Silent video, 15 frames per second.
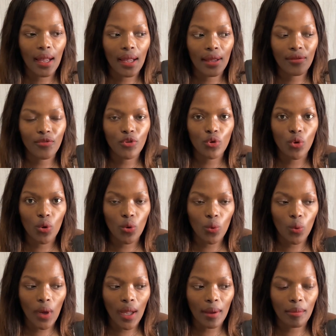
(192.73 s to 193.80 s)
If you know
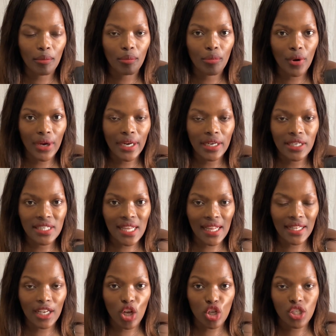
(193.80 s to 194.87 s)
um, branded
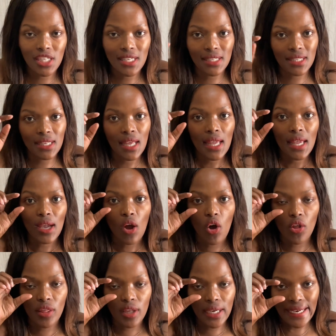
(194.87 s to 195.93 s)
sunglasses,
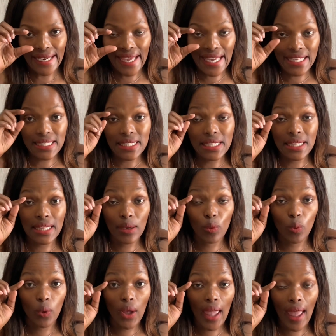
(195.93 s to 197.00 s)
on their lens they
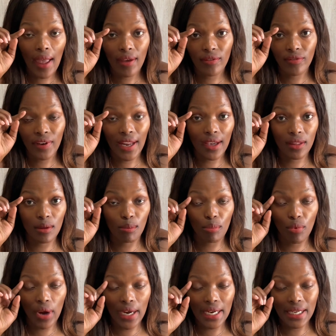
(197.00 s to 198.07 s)
will have like the
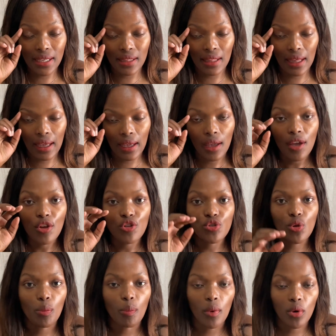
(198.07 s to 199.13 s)
branding there so
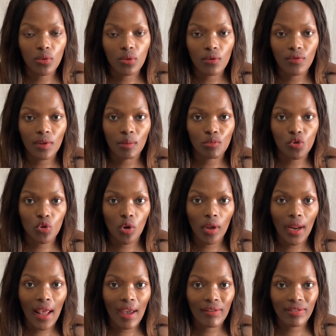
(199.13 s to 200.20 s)
both of them do not
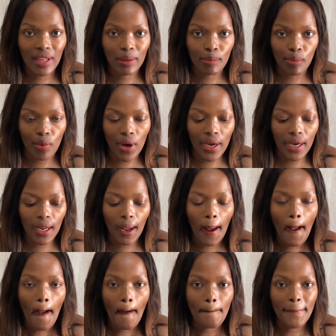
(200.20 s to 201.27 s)
have that branding
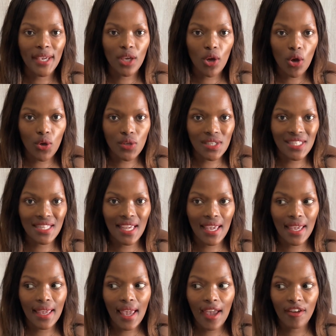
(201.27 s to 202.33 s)
because they
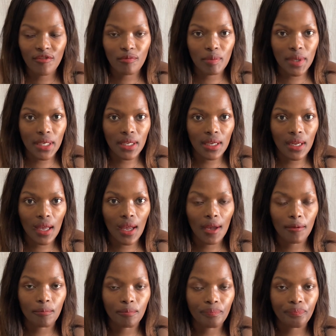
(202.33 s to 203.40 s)
have been
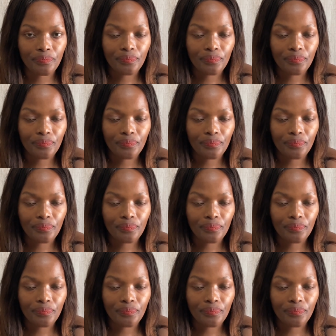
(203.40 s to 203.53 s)
um,